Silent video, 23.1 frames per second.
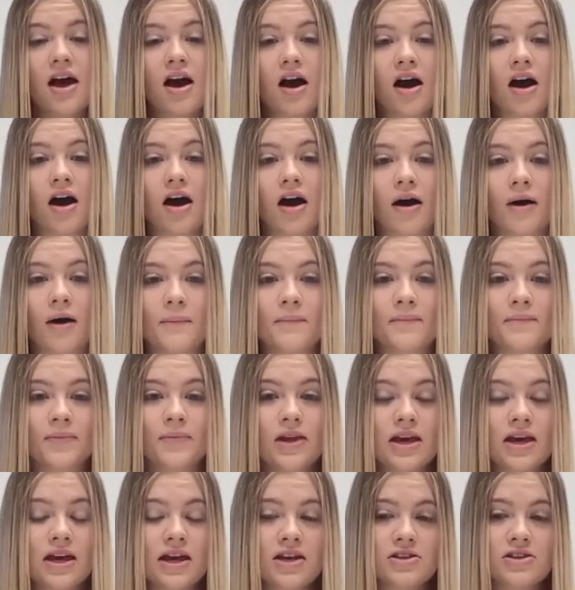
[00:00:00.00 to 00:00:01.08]

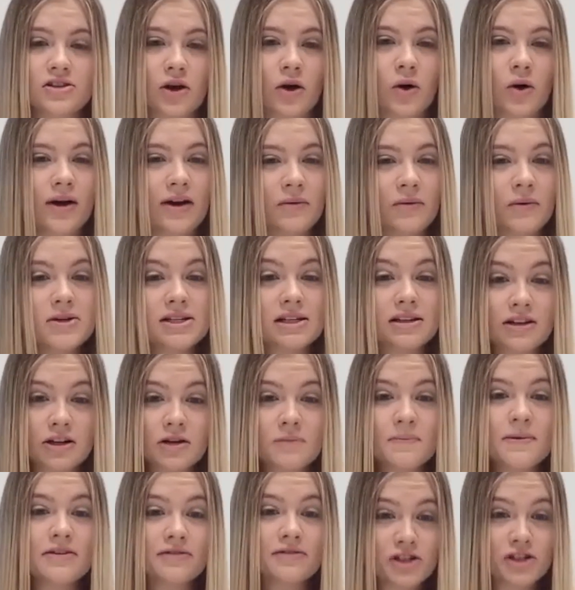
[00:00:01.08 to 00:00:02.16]
So it was a little
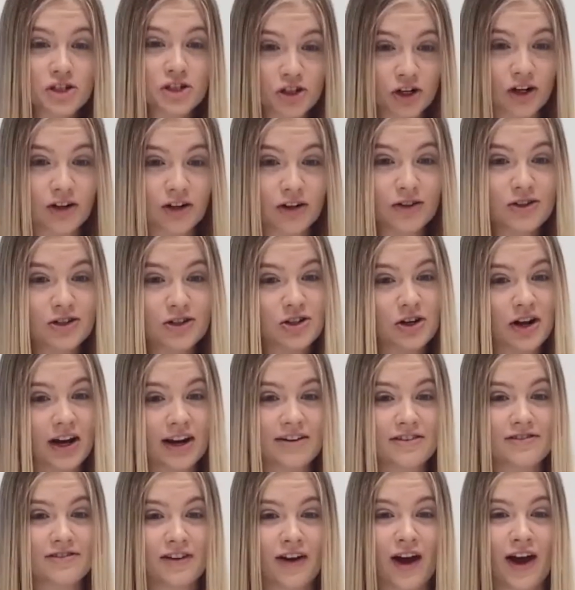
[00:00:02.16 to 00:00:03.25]
bit of a struggle to try to
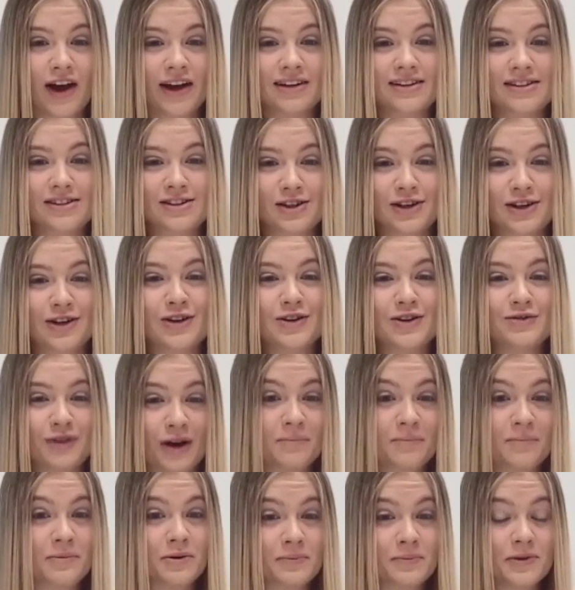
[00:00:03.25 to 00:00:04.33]
find good,
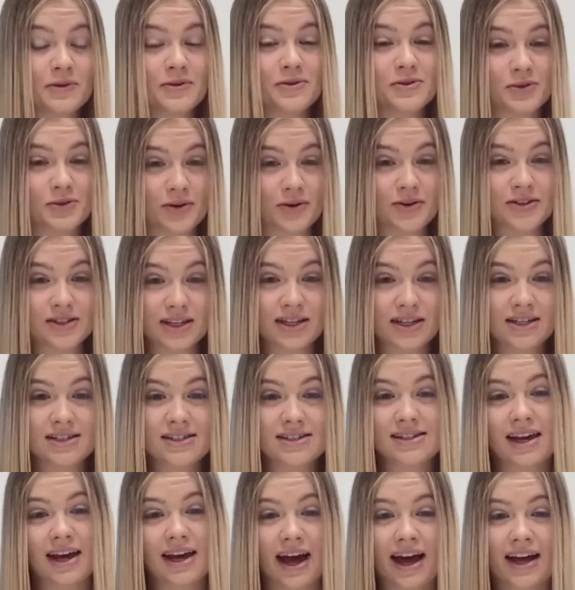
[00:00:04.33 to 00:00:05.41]
reputable
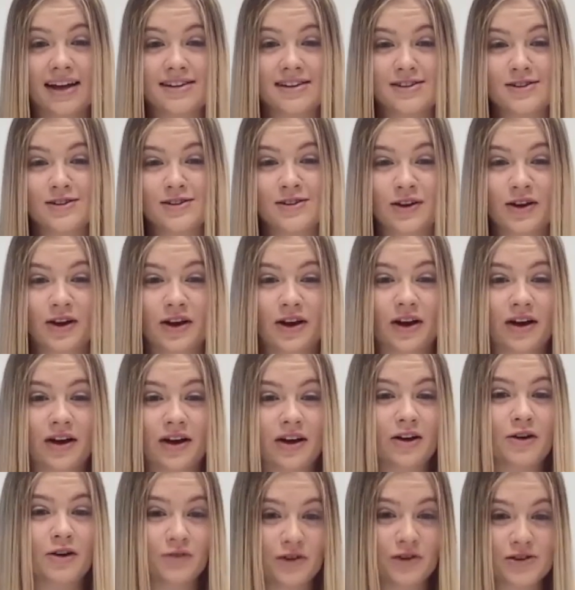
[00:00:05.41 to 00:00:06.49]
sources as
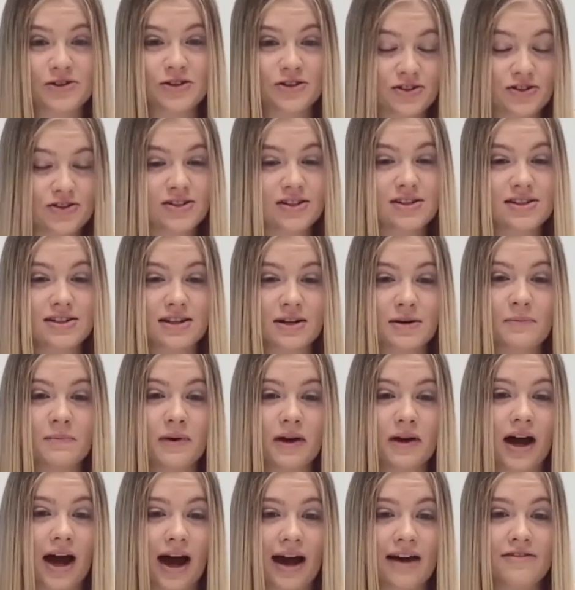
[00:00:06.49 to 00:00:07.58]
a research assistant,
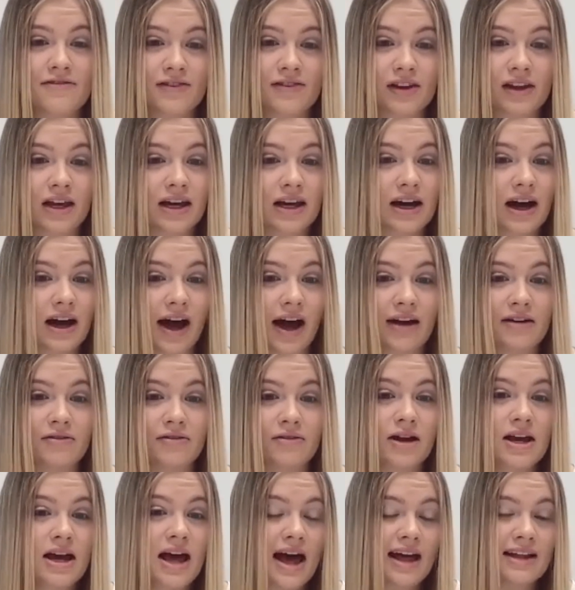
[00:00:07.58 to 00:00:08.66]
but I feel like I
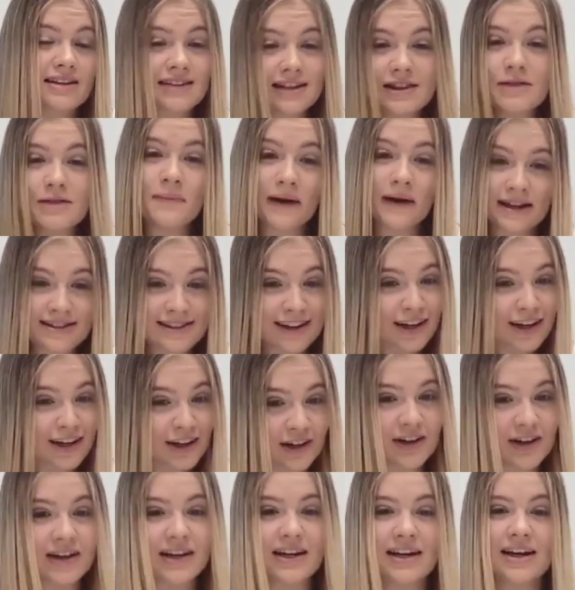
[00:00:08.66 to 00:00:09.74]
did the best I
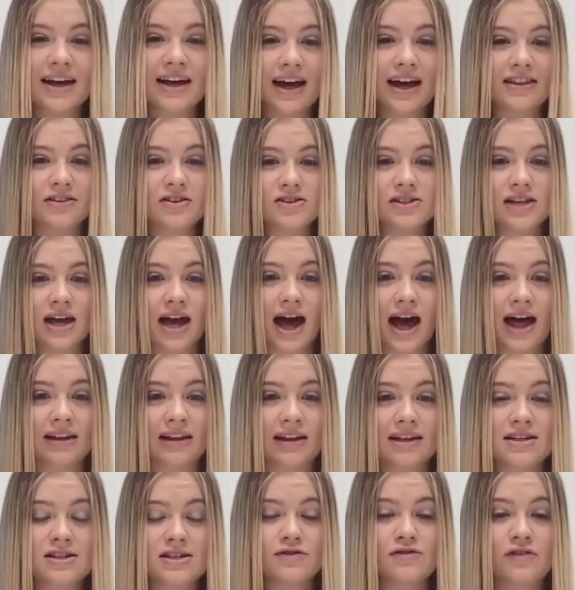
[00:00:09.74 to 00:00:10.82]
could. And there's at
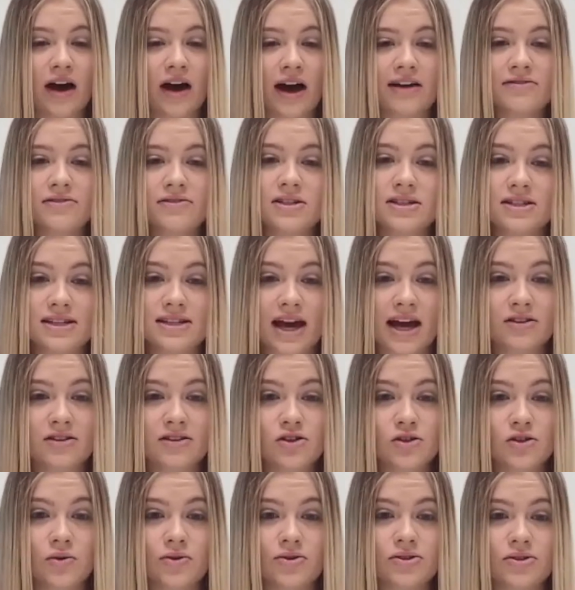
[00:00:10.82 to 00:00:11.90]
least 5 to 10
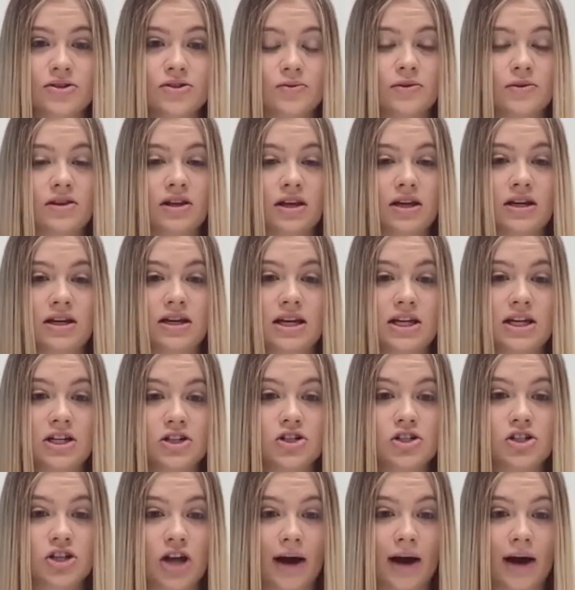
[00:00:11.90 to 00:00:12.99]
sources within
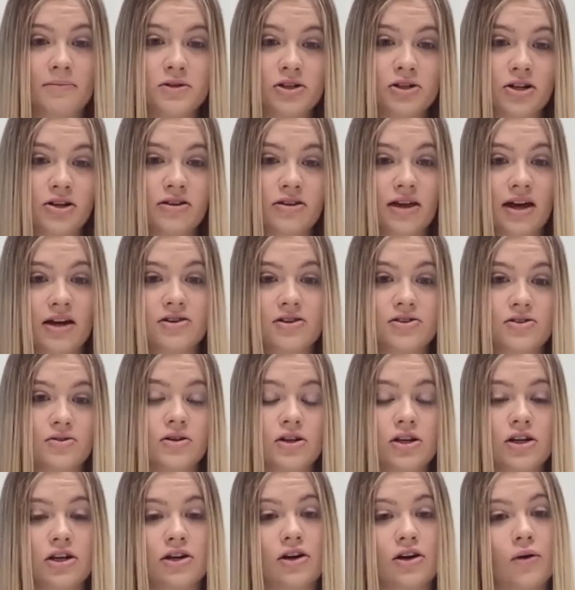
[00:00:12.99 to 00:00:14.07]
each chapter that a
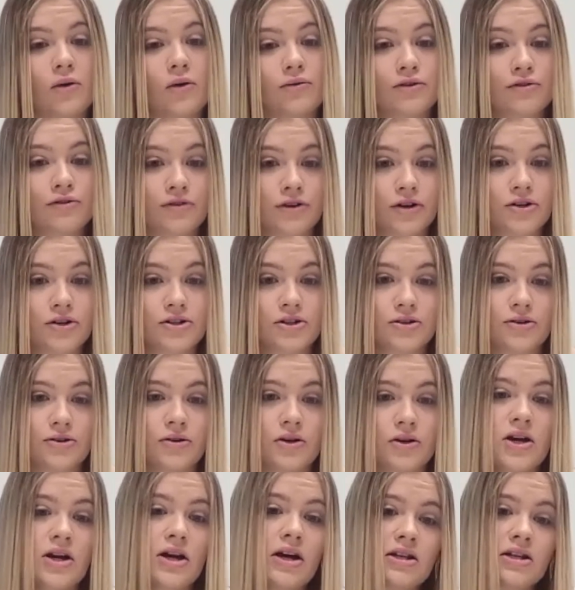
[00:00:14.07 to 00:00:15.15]
student can go and refer to
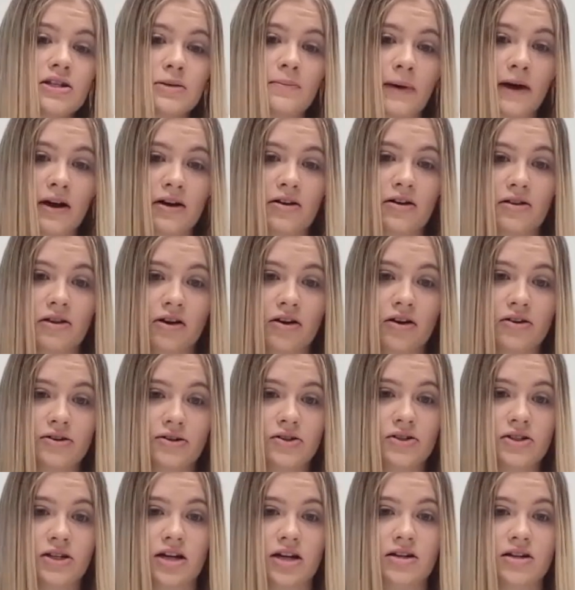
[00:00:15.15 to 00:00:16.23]
better their
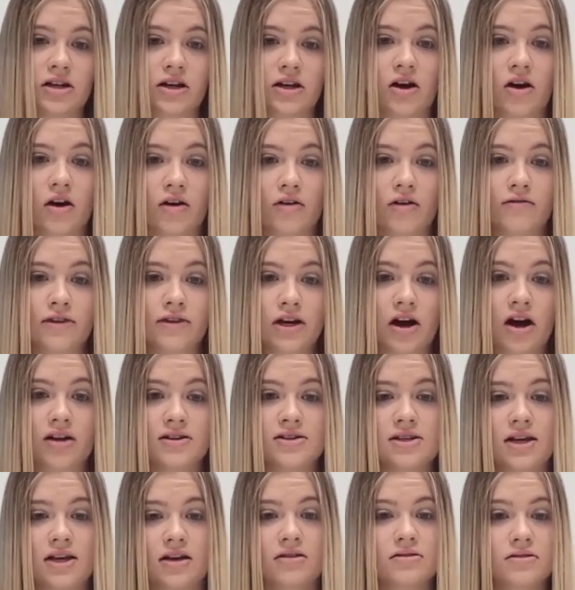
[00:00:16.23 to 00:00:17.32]
understanding of the
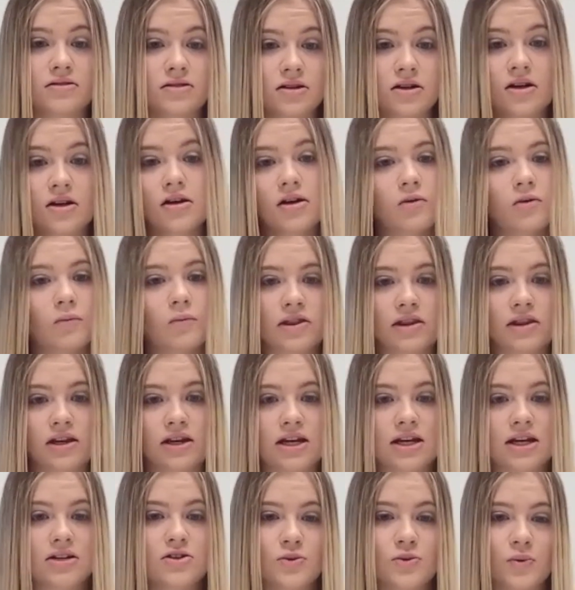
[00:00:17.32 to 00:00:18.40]
content within
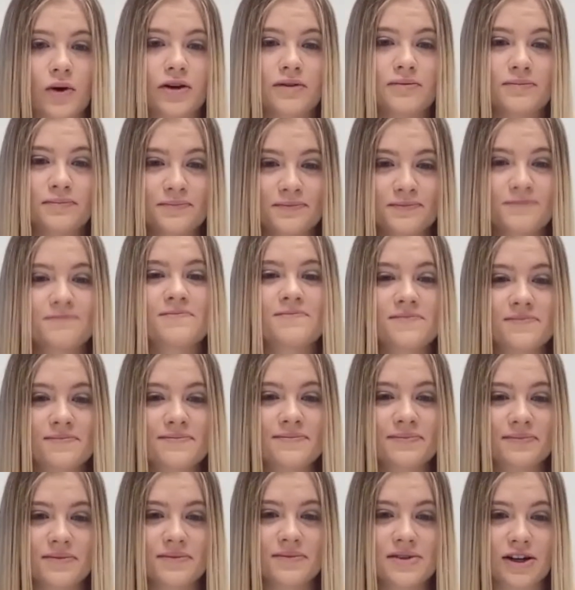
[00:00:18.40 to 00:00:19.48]
each one.
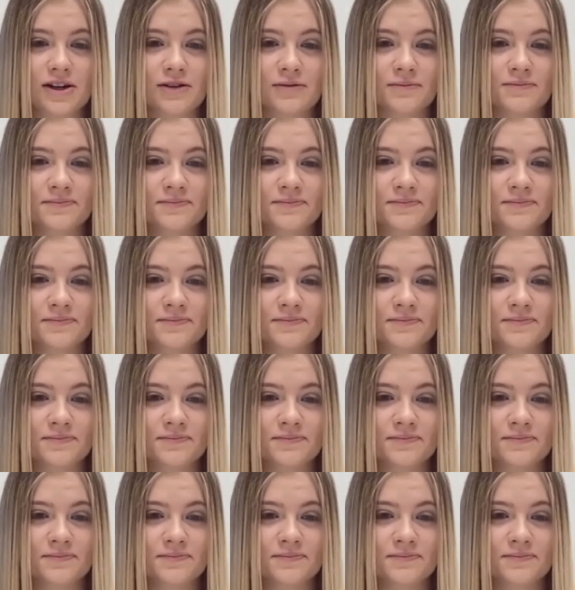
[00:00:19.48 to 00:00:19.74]
So.